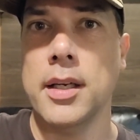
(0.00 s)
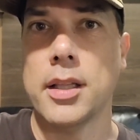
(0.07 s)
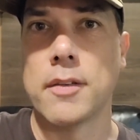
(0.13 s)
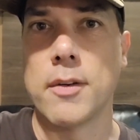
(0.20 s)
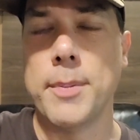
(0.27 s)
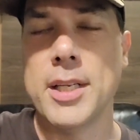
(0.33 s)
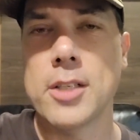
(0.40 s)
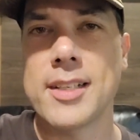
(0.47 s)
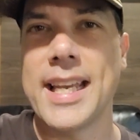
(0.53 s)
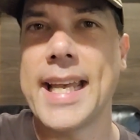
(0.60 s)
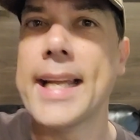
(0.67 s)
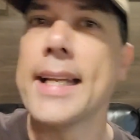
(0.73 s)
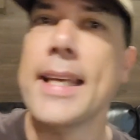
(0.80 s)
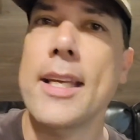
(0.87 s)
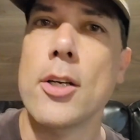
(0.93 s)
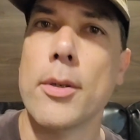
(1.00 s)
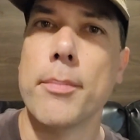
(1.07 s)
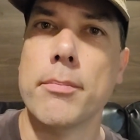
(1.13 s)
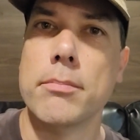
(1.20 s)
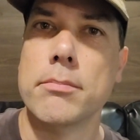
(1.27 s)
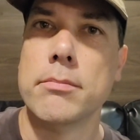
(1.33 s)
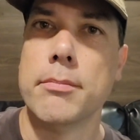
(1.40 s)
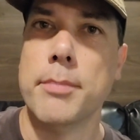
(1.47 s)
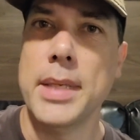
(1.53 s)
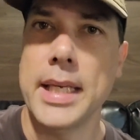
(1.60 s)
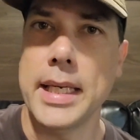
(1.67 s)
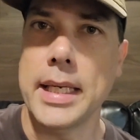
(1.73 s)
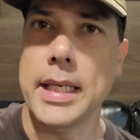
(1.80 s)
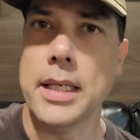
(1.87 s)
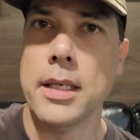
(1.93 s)
The repeater can't hear
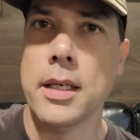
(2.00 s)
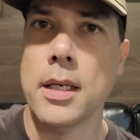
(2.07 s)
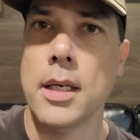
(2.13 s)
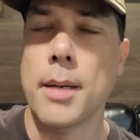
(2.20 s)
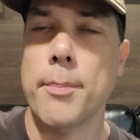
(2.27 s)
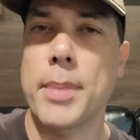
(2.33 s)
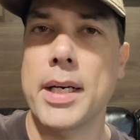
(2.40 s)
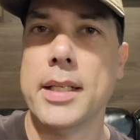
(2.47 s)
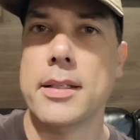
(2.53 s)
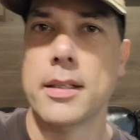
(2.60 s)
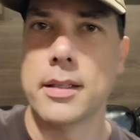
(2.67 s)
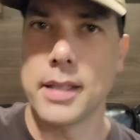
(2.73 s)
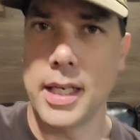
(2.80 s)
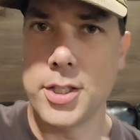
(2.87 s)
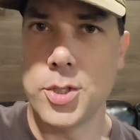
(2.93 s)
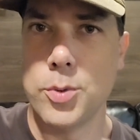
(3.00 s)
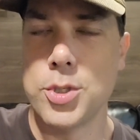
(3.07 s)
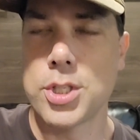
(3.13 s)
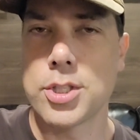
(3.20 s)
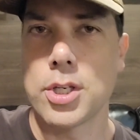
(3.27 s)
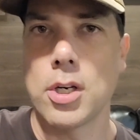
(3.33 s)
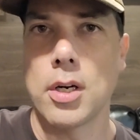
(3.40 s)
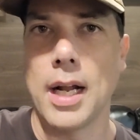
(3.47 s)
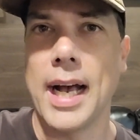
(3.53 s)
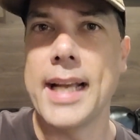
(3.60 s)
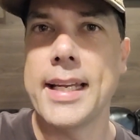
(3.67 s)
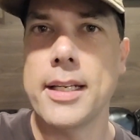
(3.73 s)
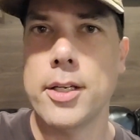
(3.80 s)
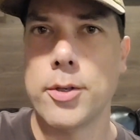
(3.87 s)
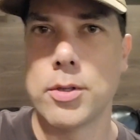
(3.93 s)
me, but as you just heard, I
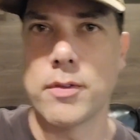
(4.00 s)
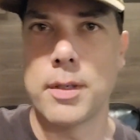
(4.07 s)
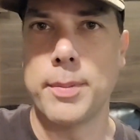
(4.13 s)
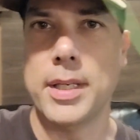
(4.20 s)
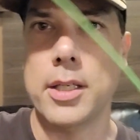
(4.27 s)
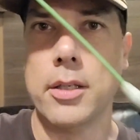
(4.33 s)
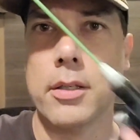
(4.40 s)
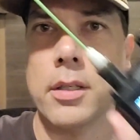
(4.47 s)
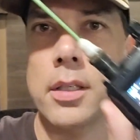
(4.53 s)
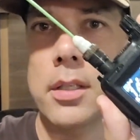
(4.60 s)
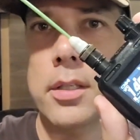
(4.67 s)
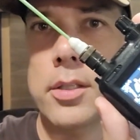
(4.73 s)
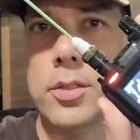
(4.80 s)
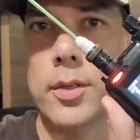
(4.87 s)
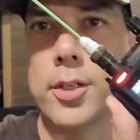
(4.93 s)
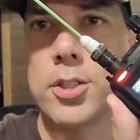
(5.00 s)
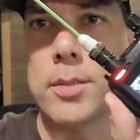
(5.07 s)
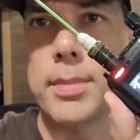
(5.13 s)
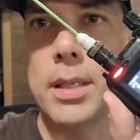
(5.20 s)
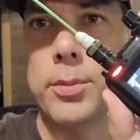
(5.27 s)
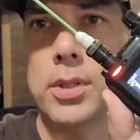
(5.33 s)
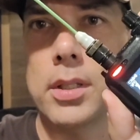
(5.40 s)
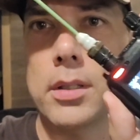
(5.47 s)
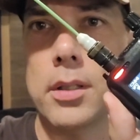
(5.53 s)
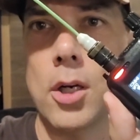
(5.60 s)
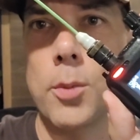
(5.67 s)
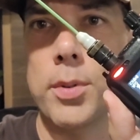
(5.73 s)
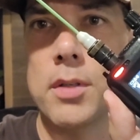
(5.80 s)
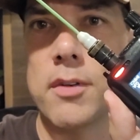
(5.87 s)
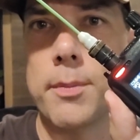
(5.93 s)
can hear the repeater. So I should be able to
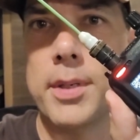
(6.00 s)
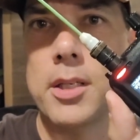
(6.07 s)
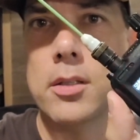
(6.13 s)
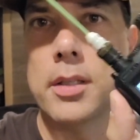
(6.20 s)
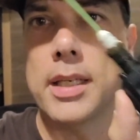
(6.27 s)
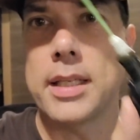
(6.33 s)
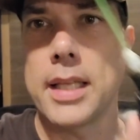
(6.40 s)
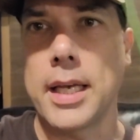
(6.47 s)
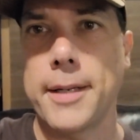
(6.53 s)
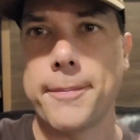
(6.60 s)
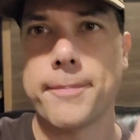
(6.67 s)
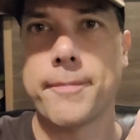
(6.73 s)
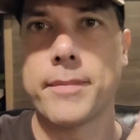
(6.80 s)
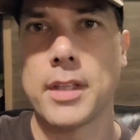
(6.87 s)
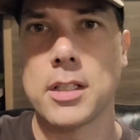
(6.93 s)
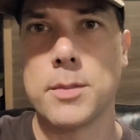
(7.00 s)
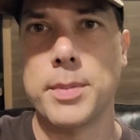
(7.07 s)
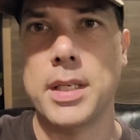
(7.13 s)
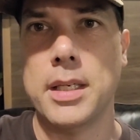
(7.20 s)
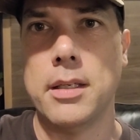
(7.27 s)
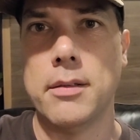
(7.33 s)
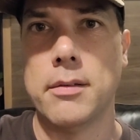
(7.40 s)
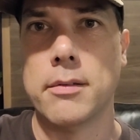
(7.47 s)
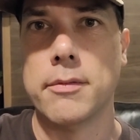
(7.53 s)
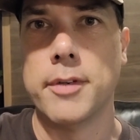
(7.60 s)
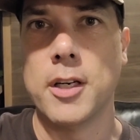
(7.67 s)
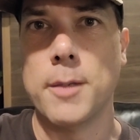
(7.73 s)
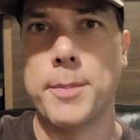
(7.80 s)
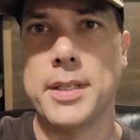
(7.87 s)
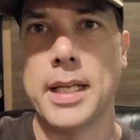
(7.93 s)
open the repeater like that. Let's be
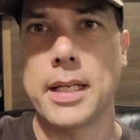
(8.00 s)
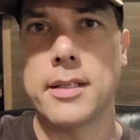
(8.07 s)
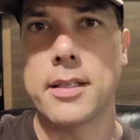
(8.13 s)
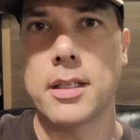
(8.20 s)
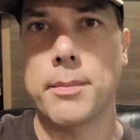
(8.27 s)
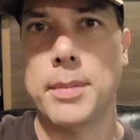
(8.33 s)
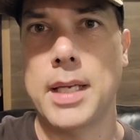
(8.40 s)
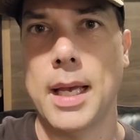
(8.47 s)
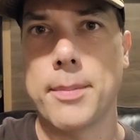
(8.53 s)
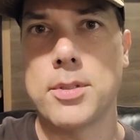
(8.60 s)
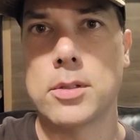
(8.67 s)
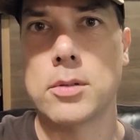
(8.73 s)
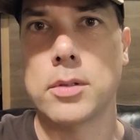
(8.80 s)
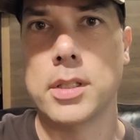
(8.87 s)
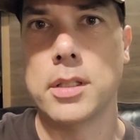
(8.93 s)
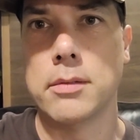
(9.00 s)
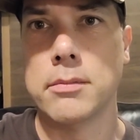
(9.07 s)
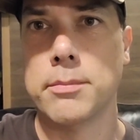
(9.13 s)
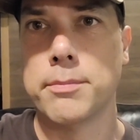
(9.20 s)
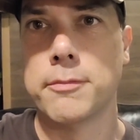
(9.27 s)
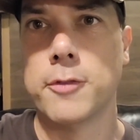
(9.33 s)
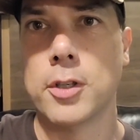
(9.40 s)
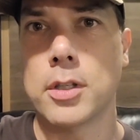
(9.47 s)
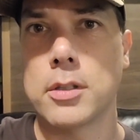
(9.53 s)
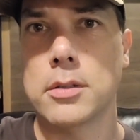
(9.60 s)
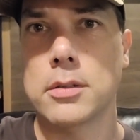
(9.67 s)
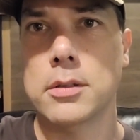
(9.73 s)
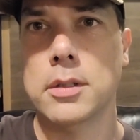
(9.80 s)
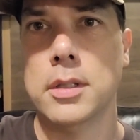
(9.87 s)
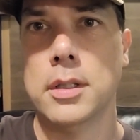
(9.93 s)
very pedantic and be absolutely
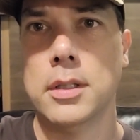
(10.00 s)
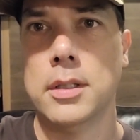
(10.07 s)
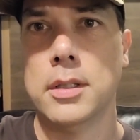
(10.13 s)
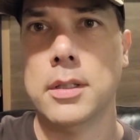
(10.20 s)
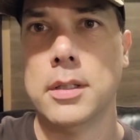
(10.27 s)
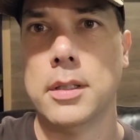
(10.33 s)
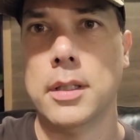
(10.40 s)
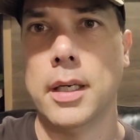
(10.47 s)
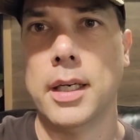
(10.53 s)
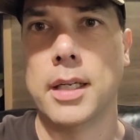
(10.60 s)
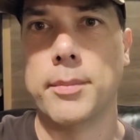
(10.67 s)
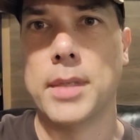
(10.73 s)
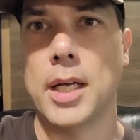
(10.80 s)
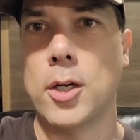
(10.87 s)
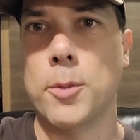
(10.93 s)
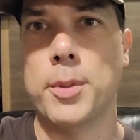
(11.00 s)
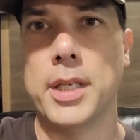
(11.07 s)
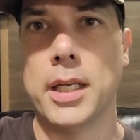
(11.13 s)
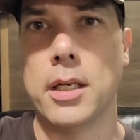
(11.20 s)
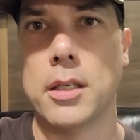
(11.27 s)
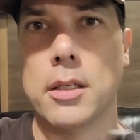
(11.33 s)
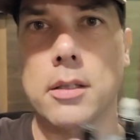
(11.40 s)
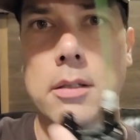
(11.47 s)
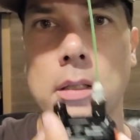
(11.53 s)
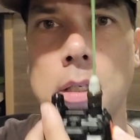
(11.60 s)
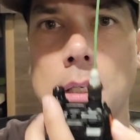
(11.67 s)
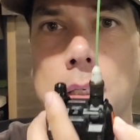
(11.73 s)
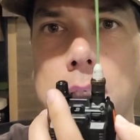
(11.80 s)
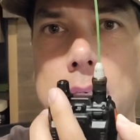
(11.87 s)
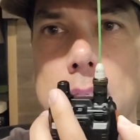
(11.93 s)
vertical. And I'm not opening it at all.
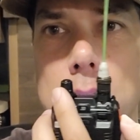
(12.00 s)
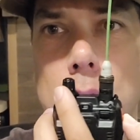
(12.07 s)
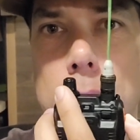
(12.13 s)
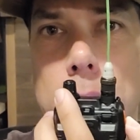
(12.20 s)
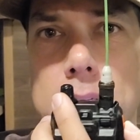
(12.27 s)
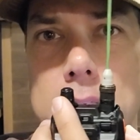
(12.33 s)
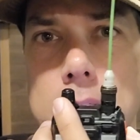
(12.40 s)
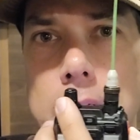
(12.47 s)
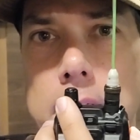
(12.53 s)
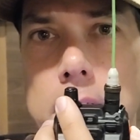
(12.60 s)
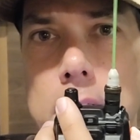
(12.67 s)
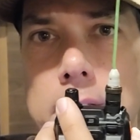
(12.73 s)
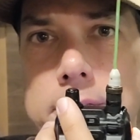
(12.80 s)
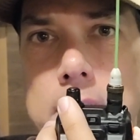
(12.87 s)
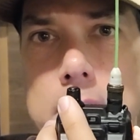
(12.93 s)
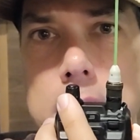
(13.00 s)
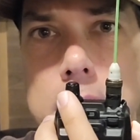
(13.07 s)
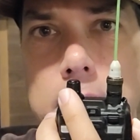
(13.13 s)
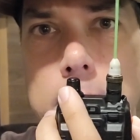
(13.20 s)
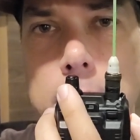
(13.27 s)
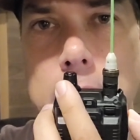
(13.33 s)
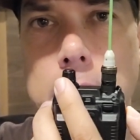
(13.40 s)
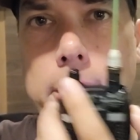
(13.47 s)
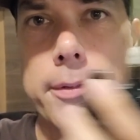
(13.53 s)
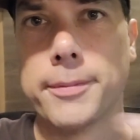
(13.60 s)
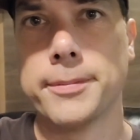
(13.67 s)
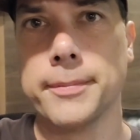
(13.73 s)
Kilo, Mike 9 Golf, testing the repeater.